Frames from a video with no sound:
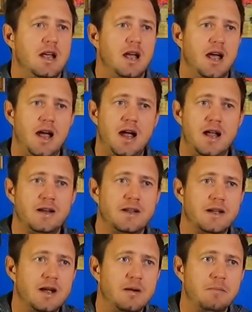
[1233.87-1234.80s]
and
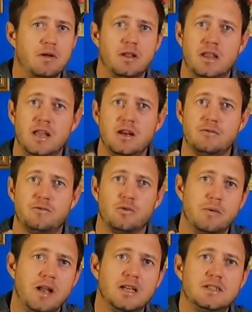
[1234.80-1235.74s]
then the
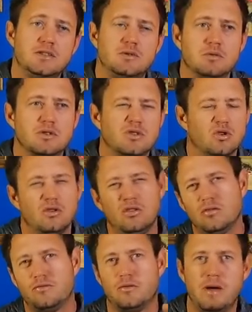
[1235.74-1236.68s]
formalities will start. Oh,
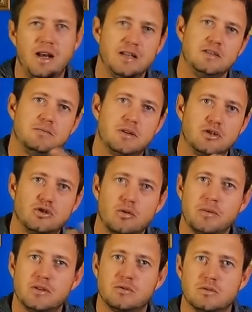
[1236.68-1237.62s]
not formalities, but the
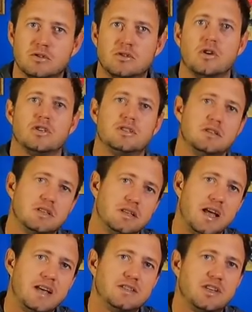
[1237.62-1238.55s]
topics will start and the
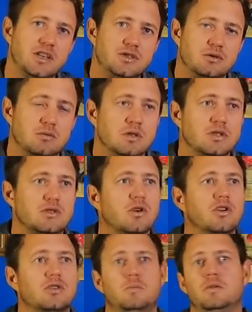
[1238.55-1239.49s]
day schedule will
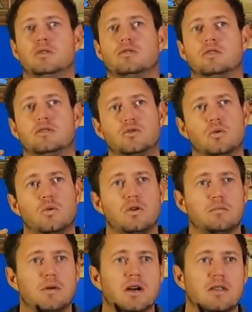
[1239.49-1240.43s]
start. We'll talk
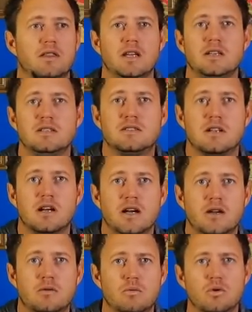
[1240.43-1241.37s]
about things
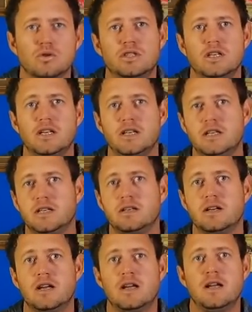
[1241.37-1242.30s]
like water
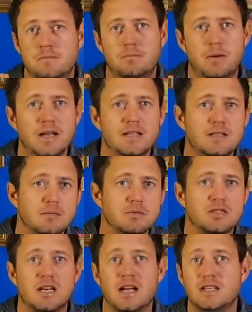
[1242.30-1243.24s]
reading, bait
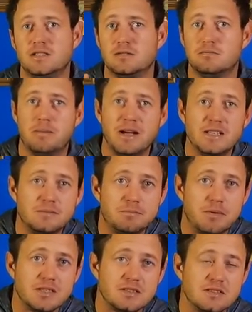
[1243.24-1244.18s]
demonstration, bait
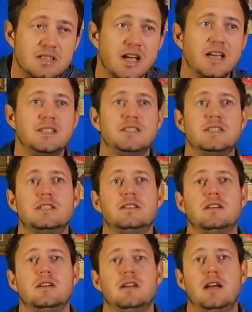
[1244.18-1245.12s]

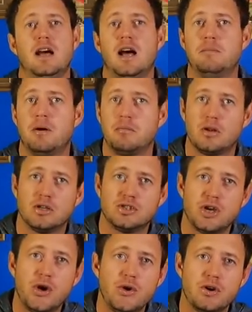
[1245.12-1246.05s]
presentation. I'm going to
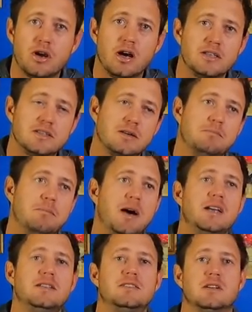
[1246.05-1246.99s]
show you guys some
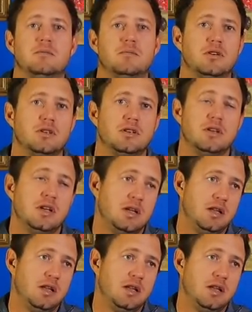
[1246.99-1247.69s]
baits. I'm going to